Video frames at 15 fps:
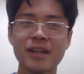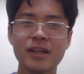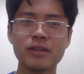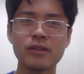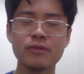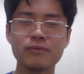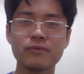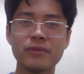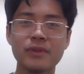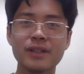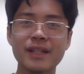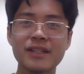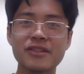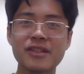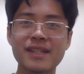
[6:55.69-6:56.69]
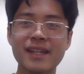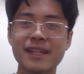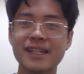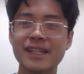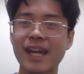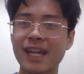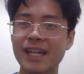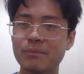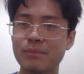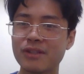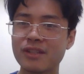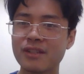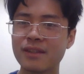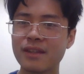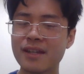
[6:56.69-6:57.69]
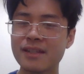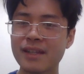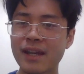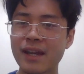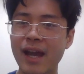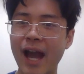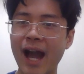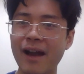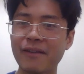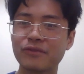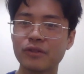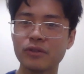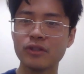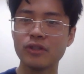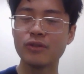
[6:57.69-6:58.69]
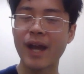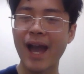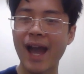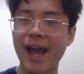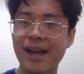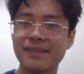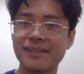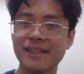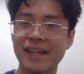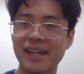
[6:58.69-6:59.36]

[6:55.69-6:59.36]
you really just like came into this after you had the